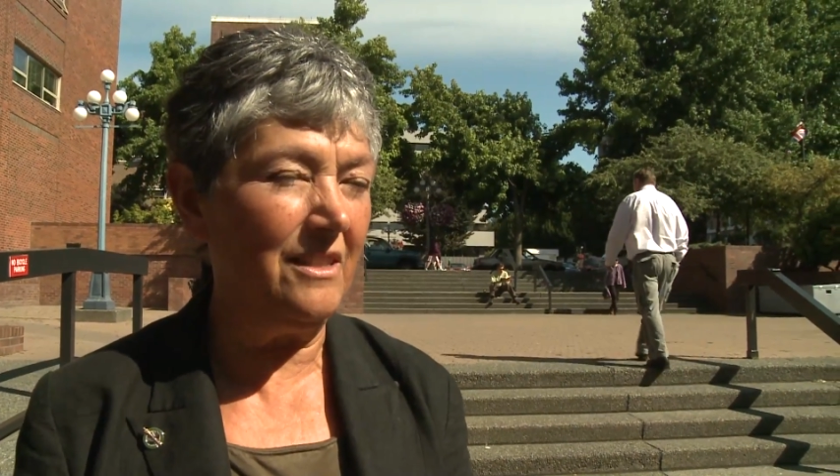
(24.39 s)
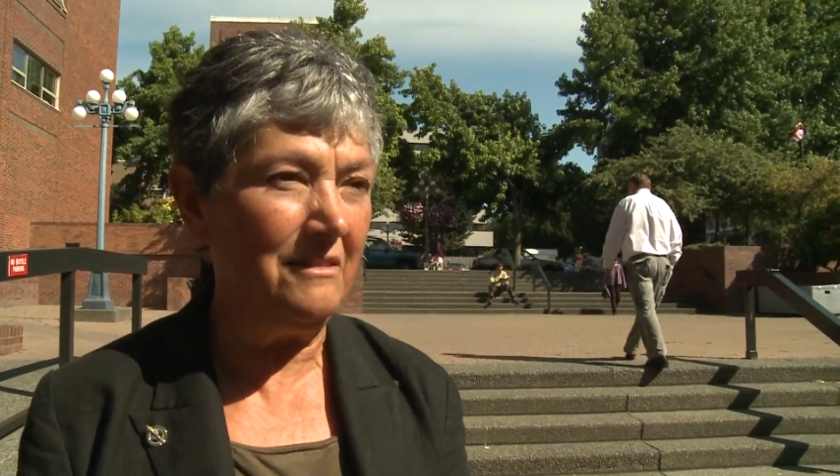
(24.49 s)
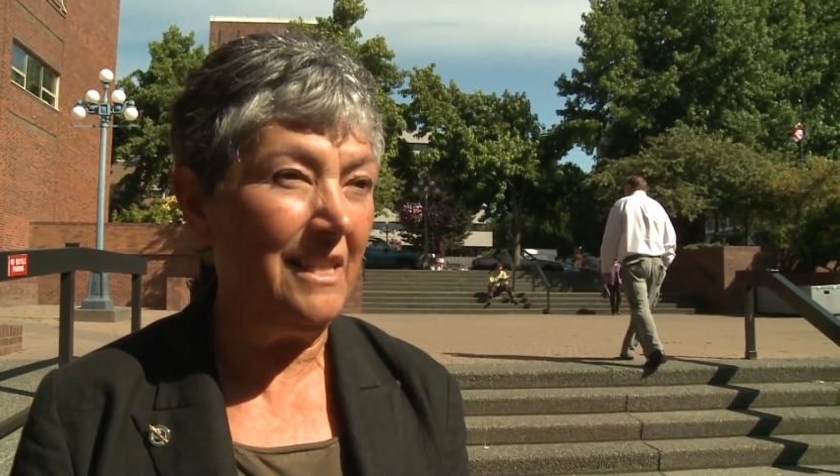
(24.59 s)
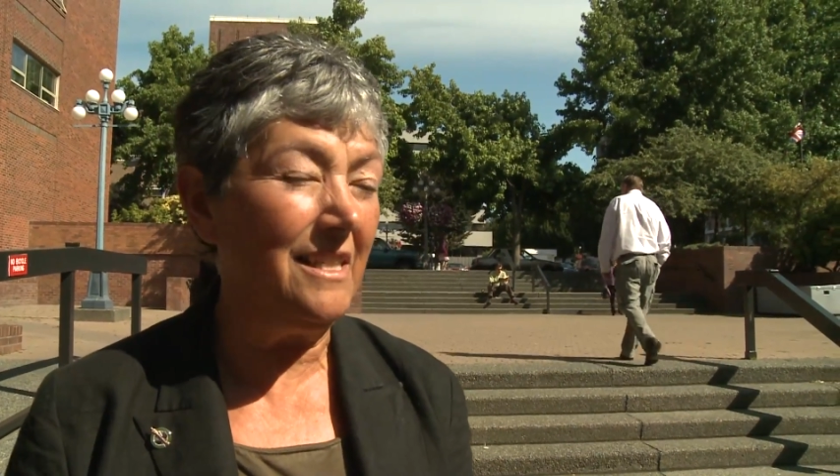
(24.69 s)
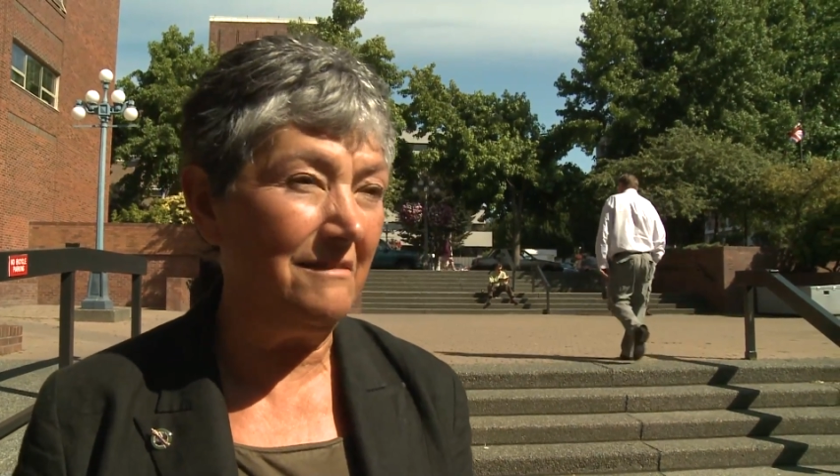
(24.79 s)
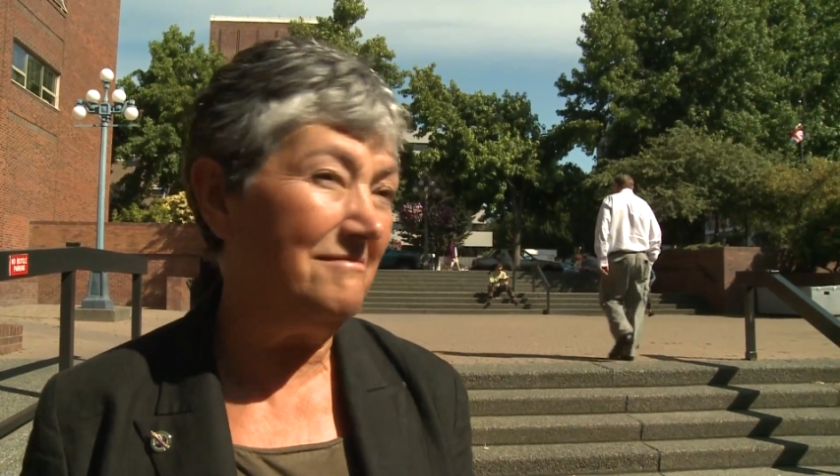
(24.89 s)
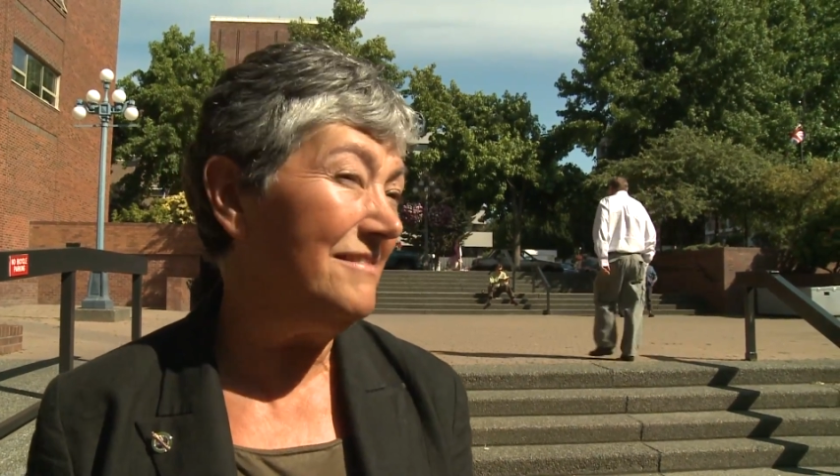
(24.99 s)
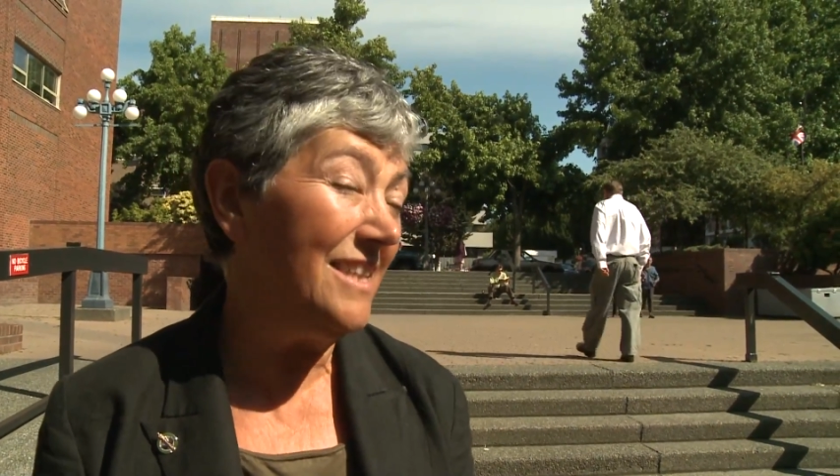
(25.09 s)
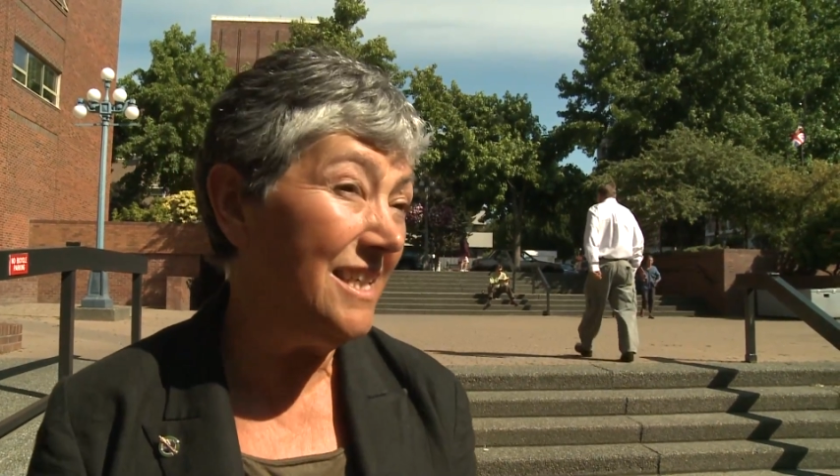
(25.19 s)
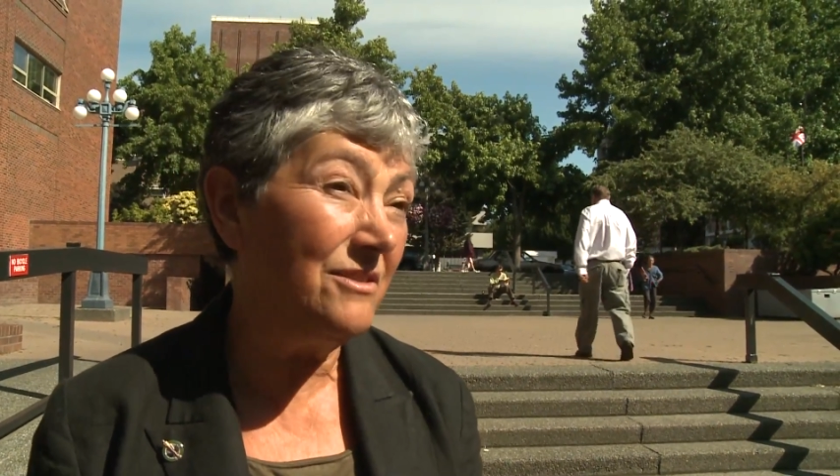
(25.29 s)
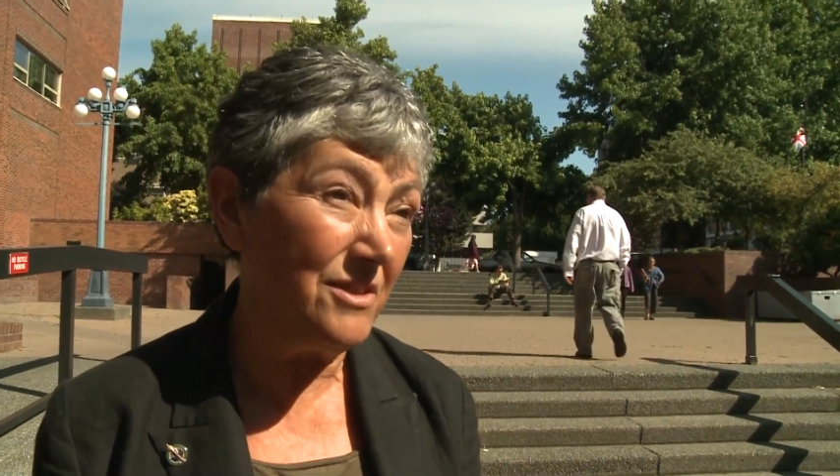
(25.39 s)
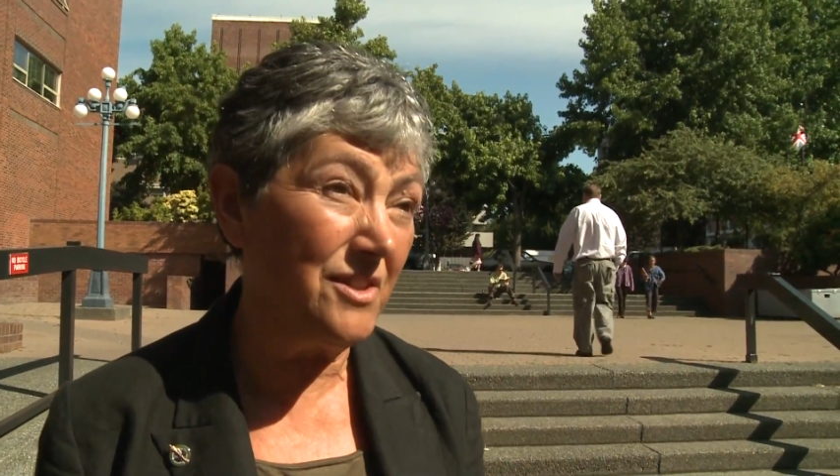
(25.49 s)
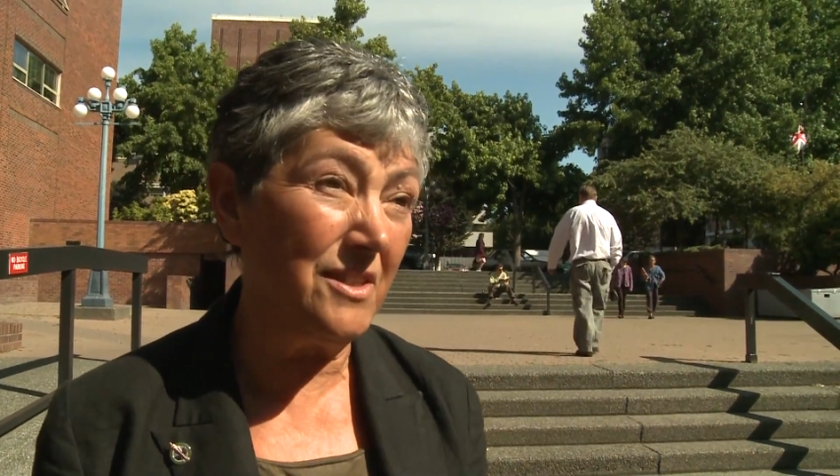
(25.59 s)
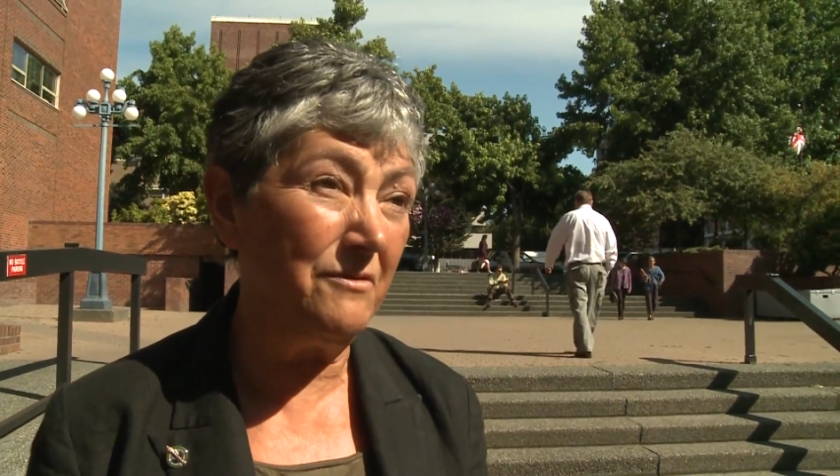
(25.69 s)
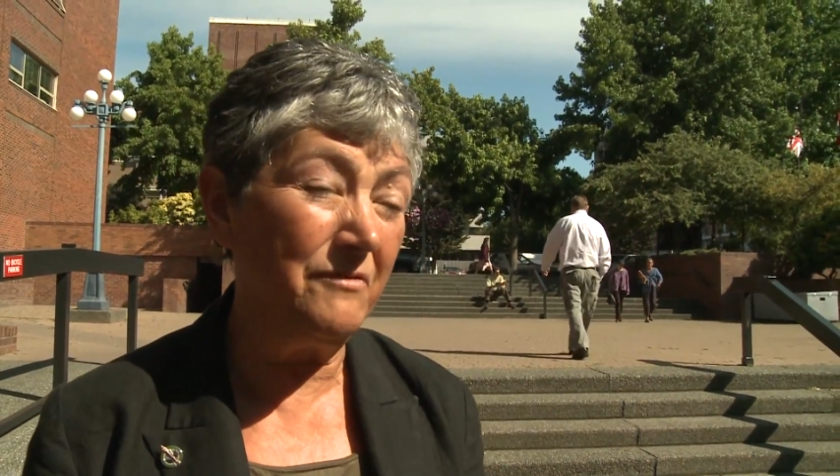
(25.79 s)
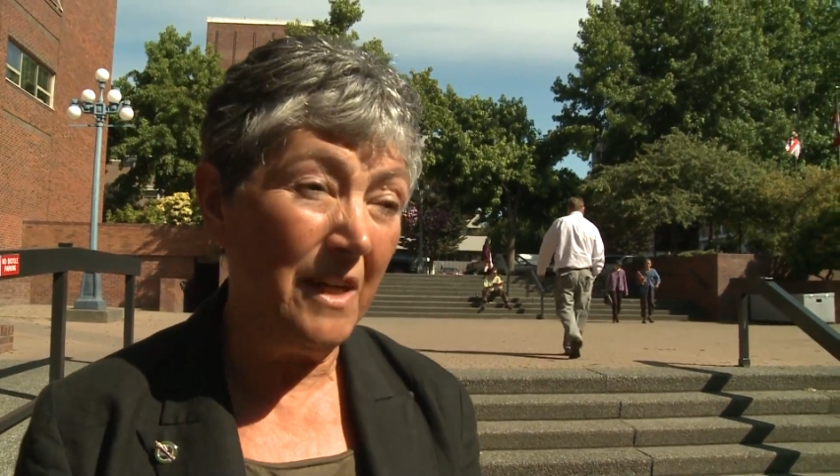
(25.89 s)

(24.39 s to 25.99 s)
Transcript: in, in the interest of